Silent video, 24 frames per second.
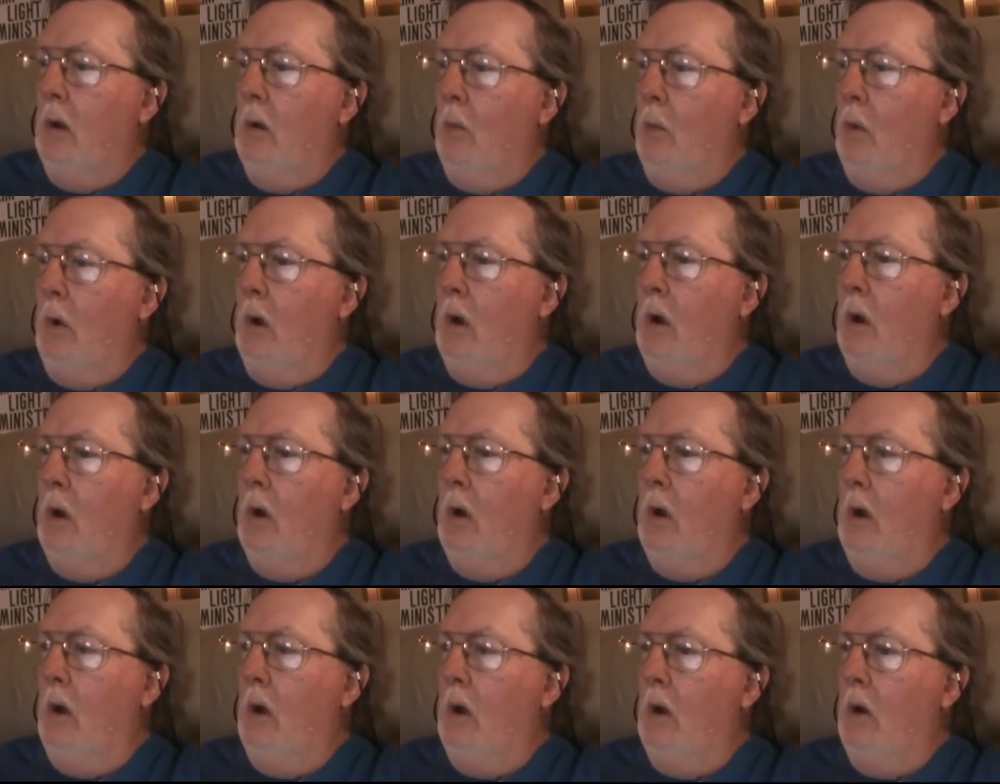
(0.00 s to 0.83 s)

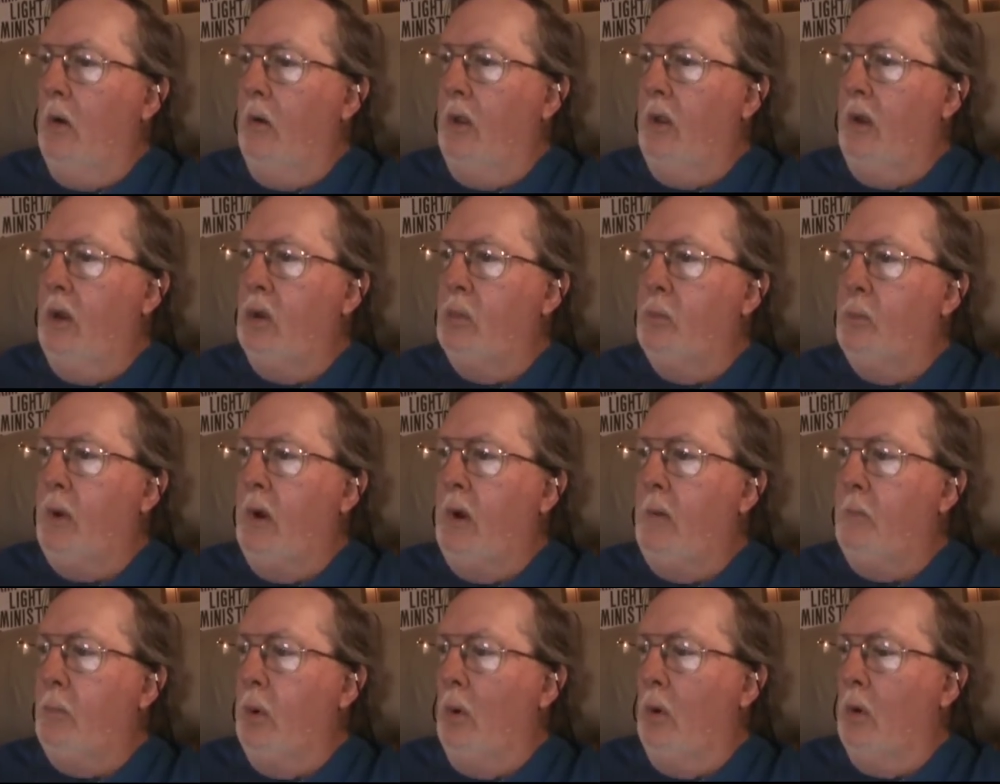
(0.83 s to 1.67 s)
where are these
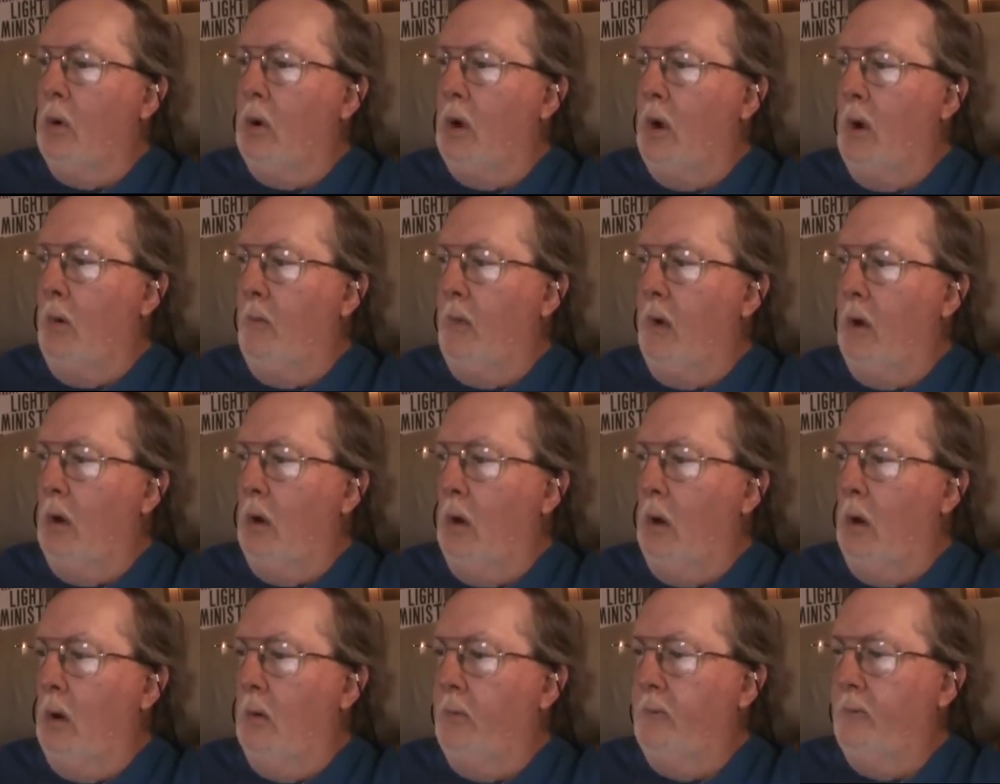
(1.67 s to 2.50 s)
people coming
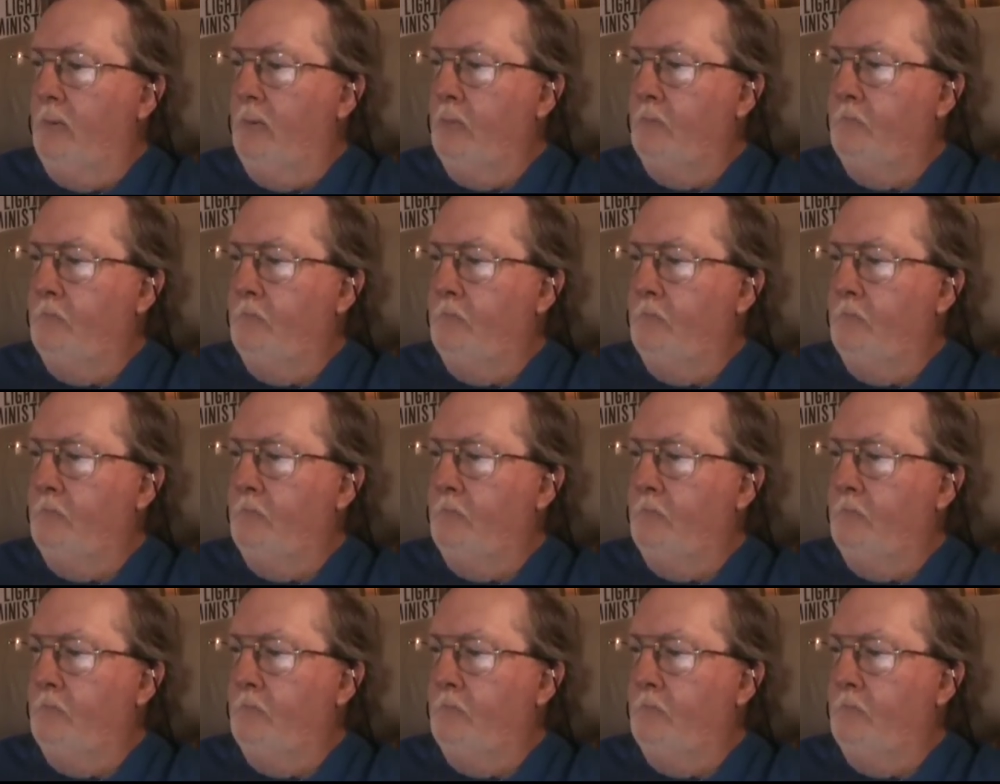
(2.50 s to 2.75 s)
off